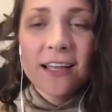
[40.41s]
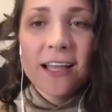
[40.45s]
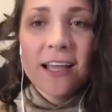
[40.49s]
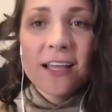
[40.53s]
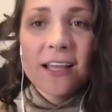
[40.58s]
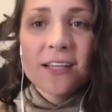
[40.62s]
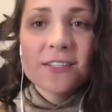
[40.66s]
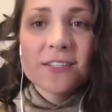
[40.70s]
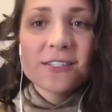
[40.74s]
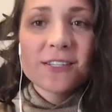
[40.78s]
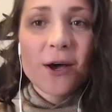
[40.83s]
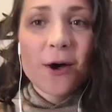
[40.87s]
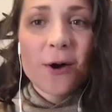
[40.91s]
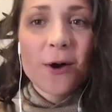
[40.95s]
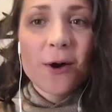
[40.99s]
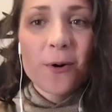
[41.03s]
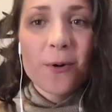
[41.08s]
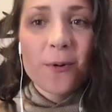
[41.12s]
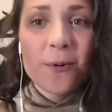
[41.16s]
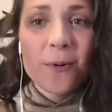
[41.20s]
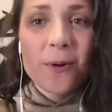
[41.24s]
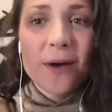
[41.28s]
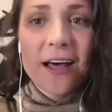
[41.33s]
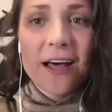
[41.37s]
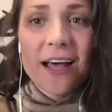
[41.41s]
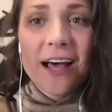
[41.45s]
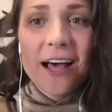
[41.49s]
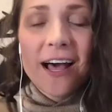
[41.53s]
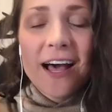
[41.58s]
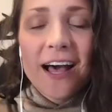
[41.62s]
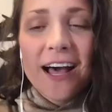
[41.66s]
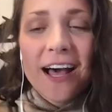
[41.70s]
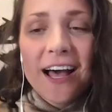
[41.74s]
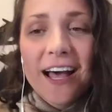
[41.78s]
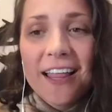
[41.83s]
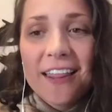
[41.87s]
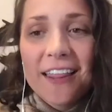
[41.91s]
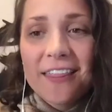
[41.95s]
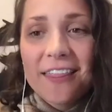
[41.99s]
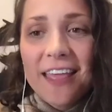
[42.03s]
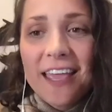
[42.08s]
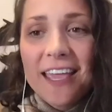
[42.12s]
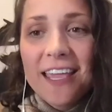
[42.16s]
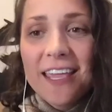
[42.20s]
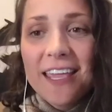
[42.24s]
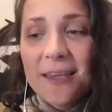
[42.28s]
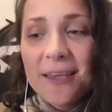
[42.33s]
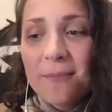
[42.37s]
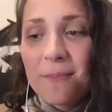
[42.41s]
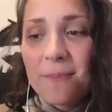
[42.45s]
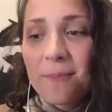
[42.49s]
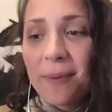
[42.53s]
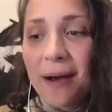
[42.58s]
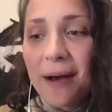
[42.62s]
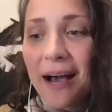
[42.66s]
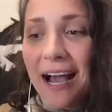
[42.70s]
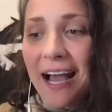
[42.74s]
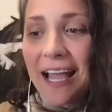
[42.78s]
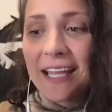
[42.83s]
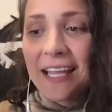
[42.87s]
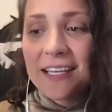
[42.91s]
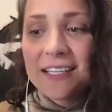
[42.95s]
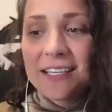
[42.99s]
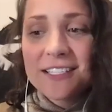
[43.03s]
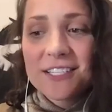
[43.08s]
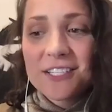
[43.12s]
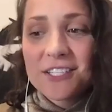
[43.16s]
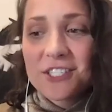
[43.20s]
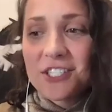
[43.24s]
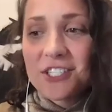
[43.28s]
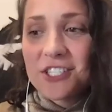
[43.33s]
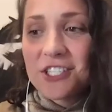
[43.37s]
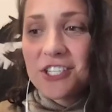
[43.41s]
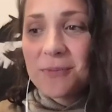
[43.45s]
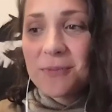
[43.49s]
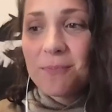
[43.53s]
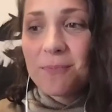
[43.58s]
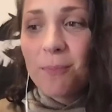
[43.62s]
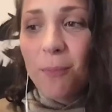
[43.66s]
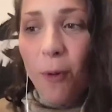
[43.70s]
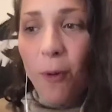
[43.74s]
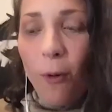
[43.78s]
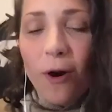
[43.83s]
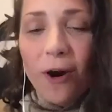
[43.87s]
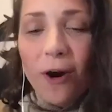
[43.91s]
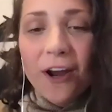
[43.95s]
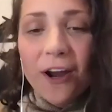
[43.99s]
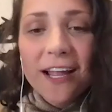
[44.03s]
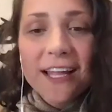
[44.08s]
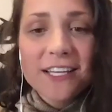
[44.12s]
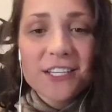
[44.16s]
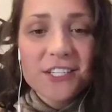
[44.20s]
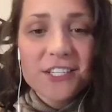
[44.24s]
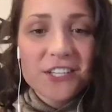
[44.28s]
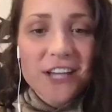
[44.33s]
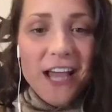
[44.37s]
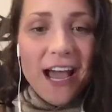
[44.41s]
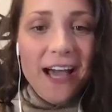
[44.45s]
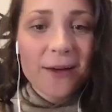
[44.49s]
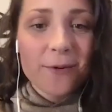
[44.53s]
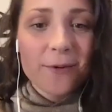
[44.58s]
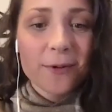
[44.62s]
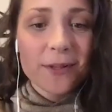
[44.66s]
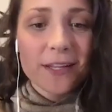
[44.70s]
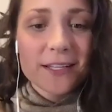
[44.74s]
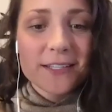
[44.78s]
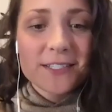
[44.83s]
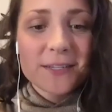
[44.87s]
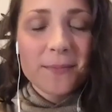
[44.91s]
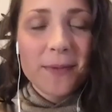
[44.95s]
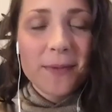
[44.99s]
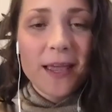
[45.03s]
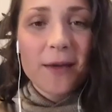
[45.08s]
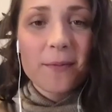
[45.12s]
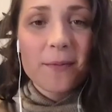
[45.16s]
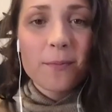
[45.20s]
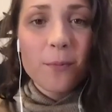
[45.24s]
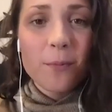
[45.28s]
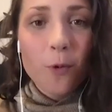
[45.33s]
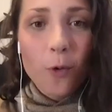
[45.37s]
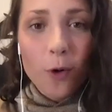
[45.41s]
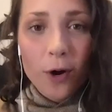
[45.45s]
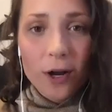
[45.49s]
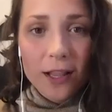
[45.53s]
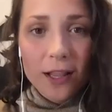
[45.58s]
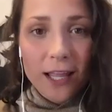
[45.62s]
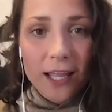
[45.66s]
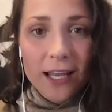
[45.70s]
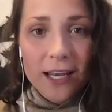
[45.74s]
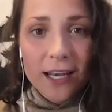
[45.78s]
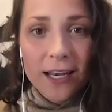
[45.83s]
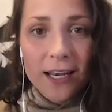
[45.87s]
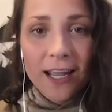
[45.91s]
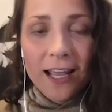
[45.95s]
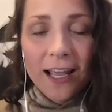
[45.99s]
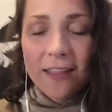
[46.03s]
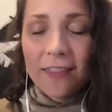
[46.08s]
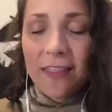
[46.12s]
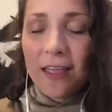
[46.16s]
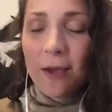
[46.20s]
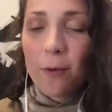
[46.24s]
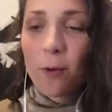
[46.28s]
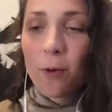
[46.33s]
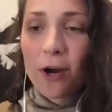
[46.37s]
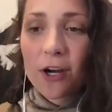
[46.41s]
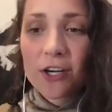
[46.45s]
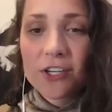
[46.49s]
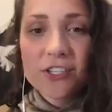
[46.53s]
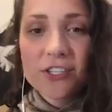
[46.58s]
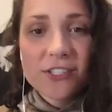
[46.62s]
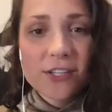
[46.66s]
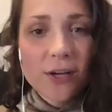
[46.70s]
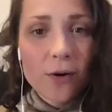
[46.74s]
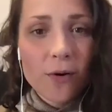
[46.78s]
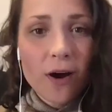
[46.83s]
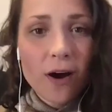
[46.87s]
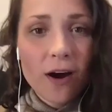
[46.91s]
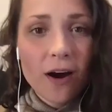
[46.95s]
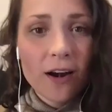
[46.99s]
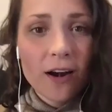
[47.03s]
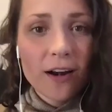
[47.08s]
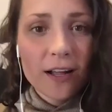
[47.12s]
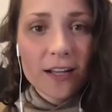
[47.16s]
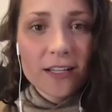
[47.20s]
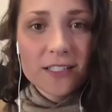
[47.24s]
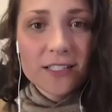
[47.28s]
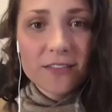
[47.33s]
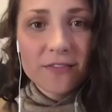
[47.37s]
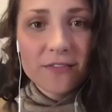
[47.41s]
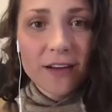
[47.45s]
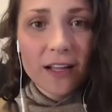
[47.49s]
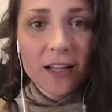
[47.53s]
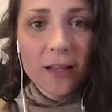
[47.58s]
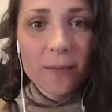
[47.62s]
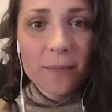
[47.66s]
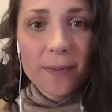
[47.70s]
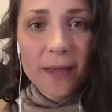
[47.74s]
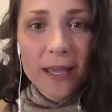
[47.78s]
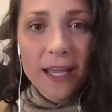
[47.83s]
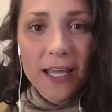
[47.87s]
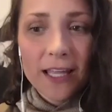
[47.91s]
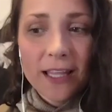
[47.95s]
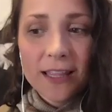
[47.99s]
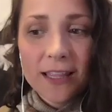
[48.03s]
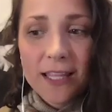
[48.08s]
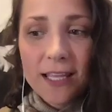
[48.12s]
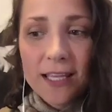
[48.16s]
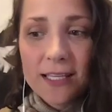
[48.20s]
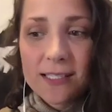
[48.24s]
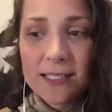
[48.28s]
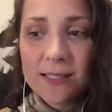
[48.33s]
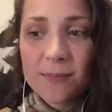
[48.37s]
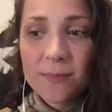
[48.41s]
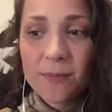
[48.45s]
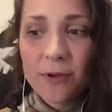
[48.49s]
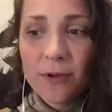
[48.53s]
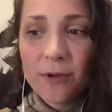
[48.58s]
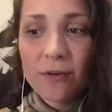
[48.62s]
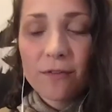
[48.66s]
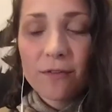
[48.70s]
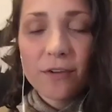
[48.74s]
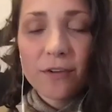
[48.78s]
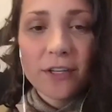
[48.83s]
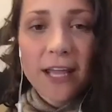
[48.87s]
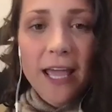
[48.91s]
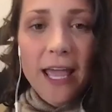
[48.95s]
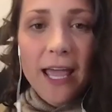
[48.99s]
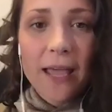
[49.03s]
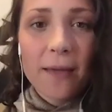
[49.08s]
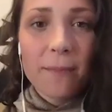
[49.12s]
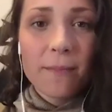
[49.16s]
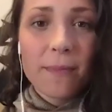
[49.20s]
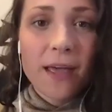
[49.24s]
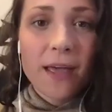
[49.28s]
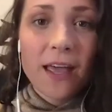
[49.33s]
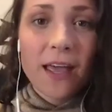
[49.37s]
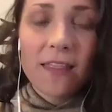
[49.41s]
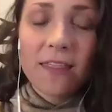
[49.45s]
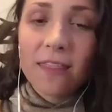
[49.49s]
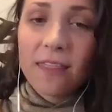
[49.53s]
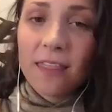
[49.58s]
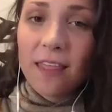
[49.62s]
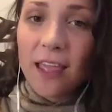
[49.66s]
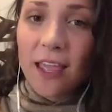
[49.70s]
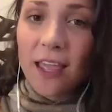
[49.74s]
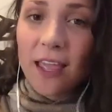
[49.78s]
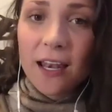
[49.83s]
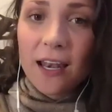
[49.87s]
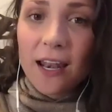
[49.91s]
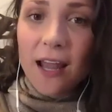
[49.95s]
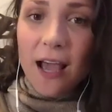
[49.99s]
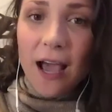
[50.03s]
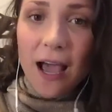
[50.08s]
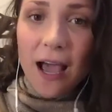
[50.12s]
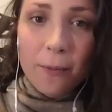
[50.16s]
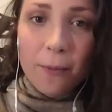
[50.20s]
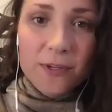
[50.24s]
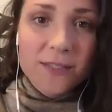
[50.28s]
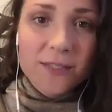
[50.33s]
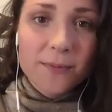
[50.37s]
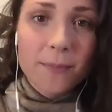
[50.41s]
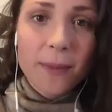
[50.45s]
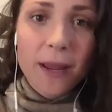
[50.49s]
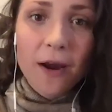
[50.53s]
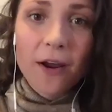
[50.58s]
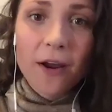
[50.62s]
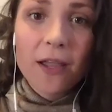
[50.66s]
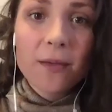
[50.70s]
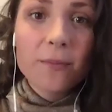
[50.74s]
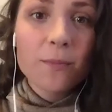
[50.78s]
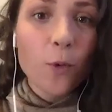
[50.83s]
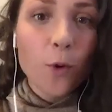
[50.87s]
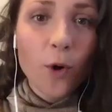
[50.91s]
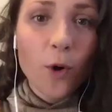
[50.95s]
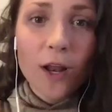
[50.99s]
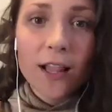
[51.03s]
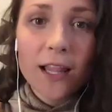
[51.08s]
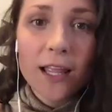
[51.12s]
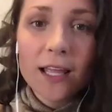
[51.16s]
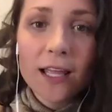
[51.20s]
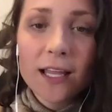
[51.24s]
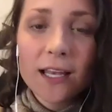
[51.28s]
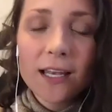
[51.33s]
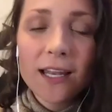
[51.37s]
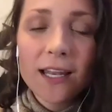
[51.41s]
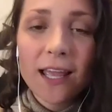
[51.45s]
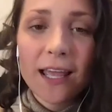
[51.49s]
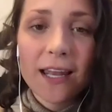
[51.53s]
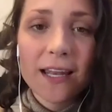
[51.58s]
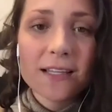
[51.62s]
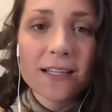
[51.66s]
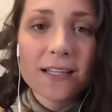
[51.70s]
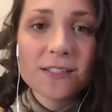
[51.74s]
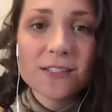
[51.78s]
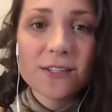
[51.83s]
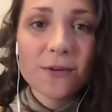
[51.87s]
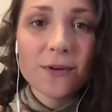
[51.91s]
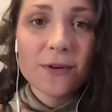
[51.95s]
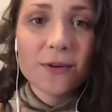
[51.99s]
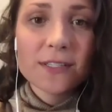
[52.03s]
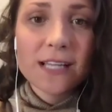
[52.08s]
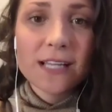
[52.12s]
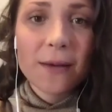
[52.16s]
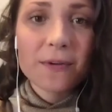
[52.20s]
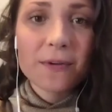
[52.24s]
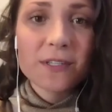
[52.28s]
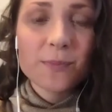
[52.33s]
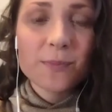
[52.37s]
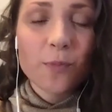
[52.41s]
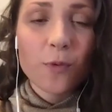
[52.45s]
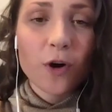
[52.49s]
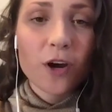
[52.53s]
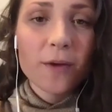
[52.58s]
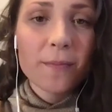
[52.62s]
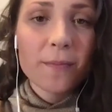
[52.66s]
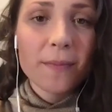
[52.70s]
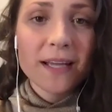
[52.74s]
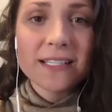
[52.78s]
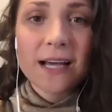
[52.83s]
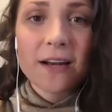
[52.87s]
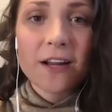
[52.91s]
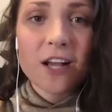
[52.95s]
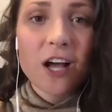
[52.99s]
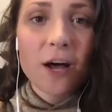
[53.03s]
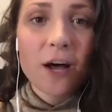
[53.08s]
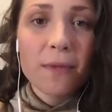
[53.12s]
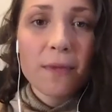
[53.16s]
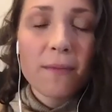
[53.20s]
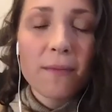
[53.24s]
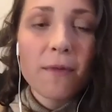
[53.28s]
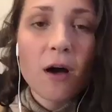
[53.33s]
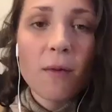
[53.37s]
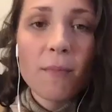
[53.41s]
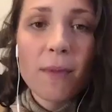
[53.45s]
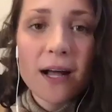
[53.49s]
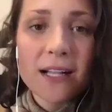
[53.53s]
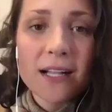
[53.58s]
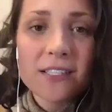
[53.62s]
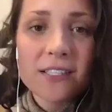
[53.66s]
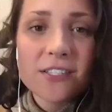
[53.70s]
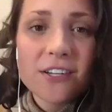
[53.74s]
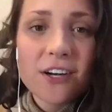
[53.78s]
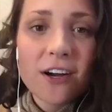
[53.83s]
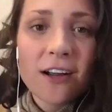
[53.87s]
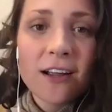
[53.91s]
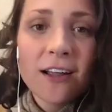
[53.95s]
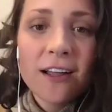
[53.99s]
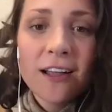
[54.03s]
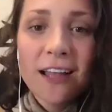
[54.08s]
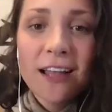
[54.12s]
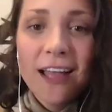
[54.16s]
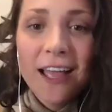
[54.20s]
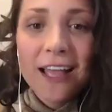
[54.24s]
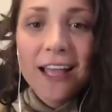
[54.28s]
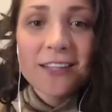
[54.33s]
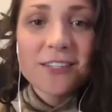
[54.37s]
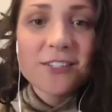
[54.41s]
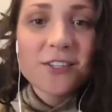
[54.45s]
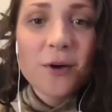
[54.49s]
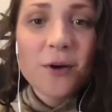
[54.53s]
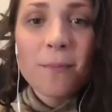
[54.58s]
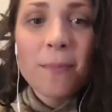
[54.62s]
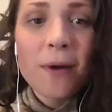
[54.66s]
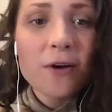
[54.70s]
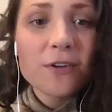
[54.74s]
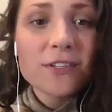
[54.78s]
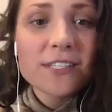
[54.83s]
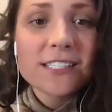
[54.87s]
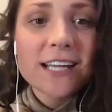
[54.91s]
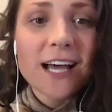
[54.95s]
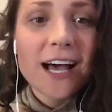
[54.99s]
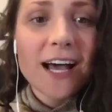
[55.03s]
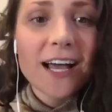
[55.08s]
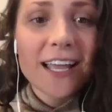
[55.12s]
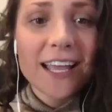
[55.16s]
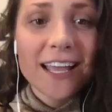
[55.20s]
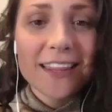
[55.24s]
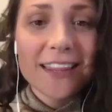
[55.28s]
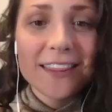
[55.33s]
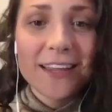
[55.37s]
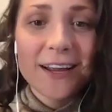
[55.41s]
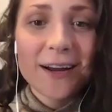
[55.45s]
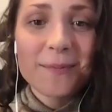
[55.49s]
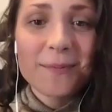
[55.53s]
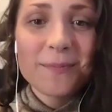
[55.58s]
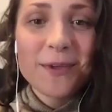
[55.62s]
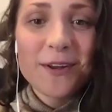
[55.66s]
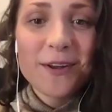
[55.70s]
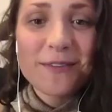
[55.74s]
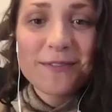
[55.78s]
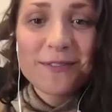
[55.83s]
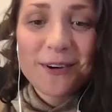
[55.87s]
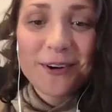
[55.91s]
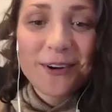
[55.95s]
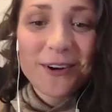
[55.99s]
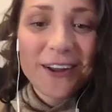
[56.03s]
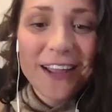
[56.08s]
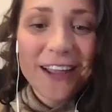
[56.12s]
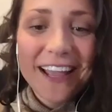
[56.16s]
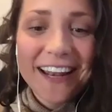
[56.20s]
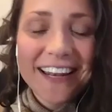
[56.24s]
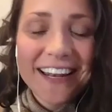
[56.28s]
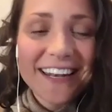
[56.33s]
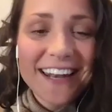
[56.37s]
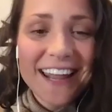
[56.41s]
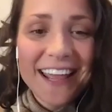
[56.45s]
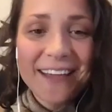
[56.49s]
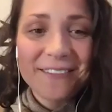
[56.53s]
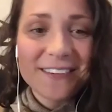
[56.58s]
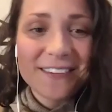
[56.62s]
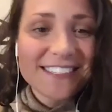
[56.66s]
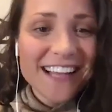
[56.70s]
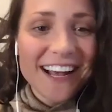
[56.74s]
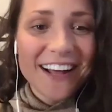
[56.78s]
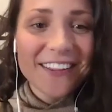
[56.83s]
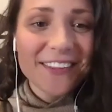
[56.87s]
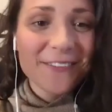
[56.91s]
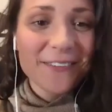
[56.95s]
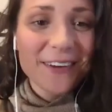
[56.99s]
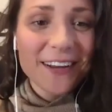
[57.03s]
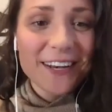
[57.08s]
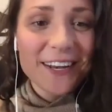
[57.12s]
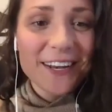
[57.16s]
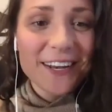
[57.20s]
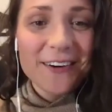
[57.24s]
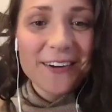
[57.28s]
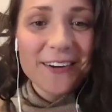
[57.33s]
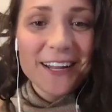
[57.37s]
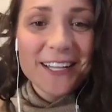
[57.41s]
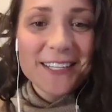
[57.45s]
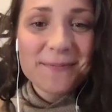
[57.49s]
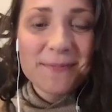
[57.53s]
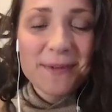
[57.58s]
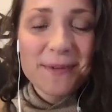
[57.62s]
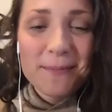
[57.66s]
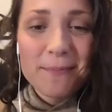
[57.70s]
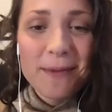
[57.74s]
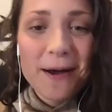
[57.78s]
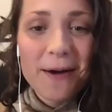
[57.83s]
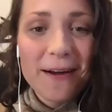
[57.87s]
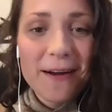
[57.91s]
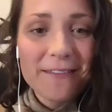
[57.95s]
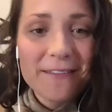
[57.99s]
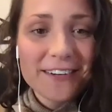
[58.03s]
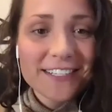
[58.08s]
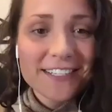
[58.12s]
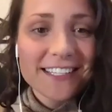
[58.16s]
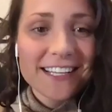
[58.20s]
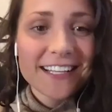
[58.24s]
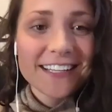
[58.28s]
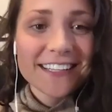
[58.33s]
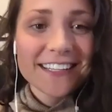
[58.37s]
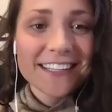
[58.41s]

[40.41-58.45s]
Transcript: So uh, they combined J- Moore and Jacqueline to make Moreland. They worked so hard on developing this beautiful name. And then I was Mary Moreland. And as soon as I was born, my dad called me Mo Monster and huh. so Mo stuck, and their beautiful created name was out the window, and it's been Mo ever since.